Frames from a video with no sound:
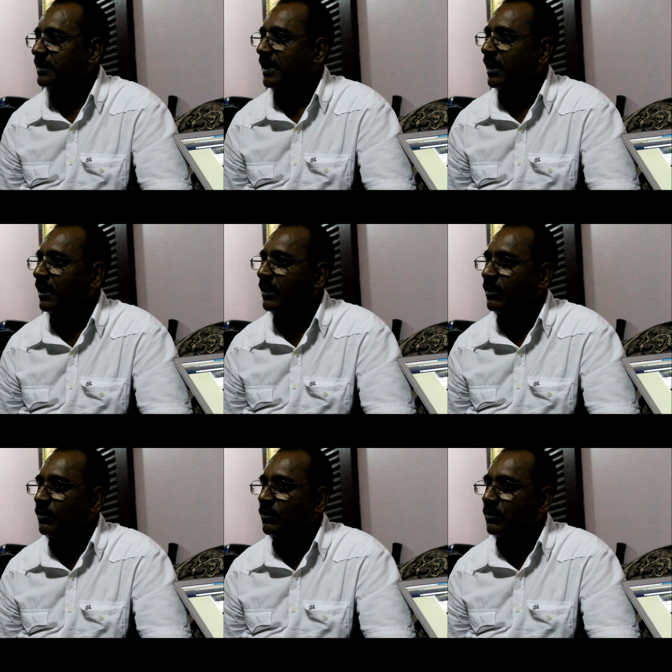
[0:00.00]
there
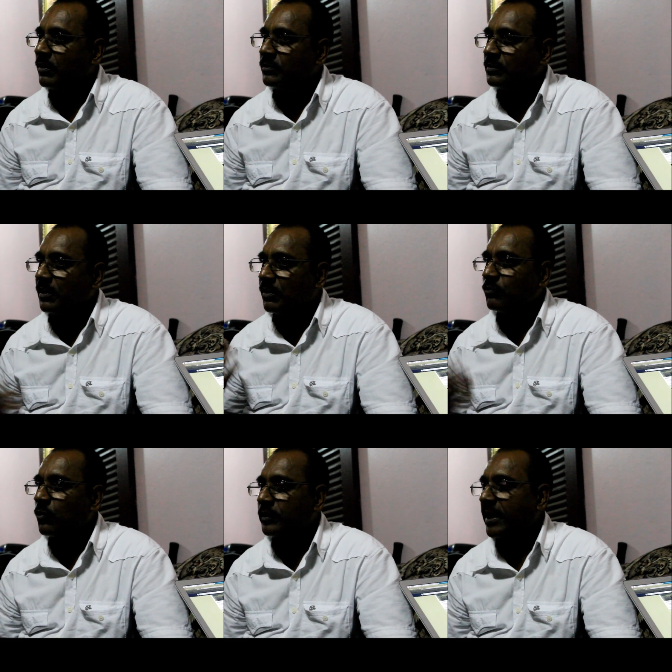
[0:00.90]

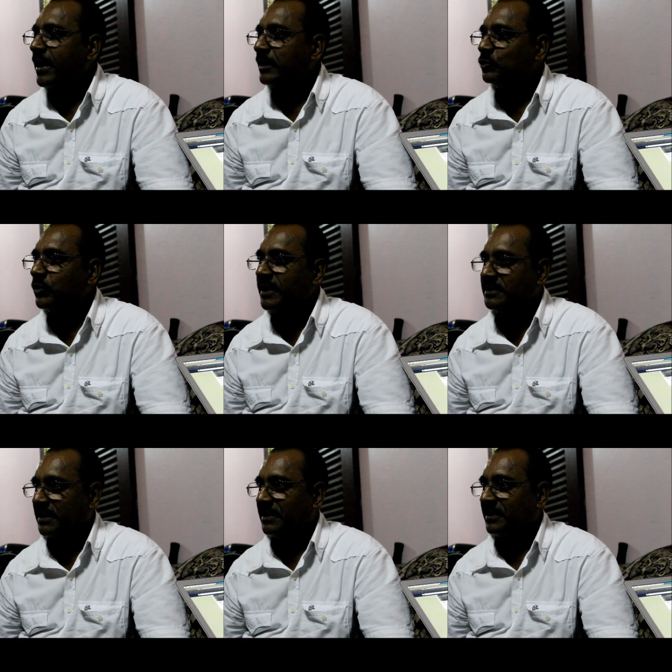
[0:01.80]
for their
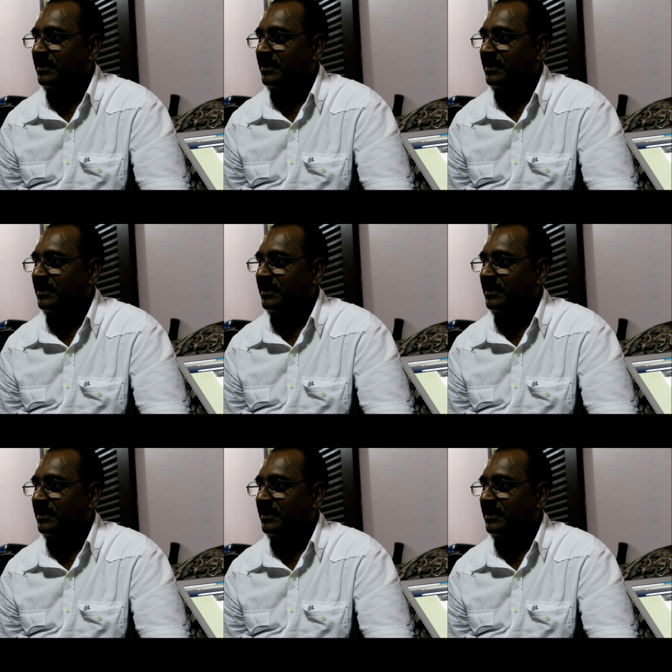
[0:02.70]
education.